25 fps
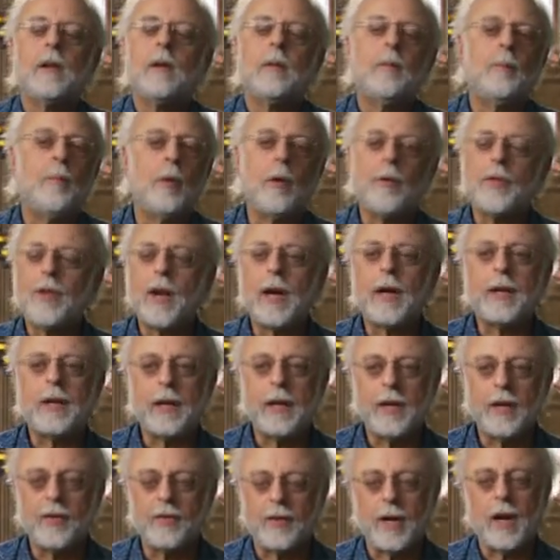Both
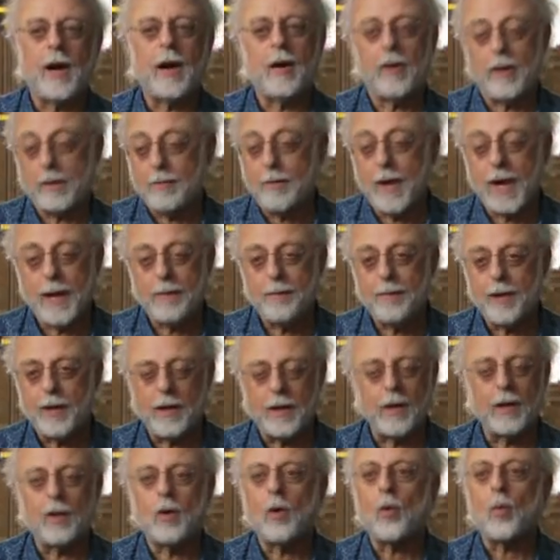ideas are, in my
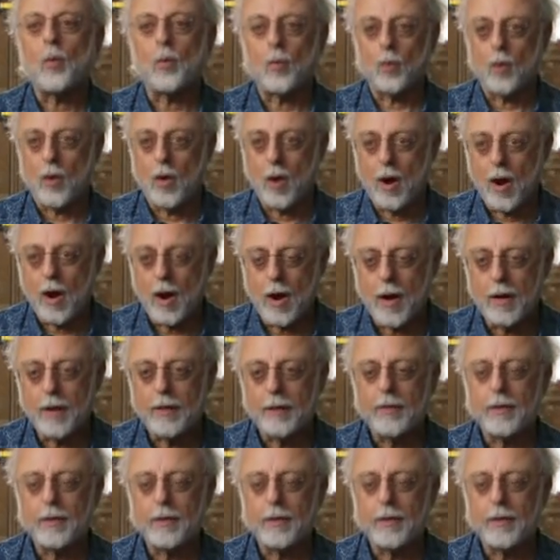opinion, wrong.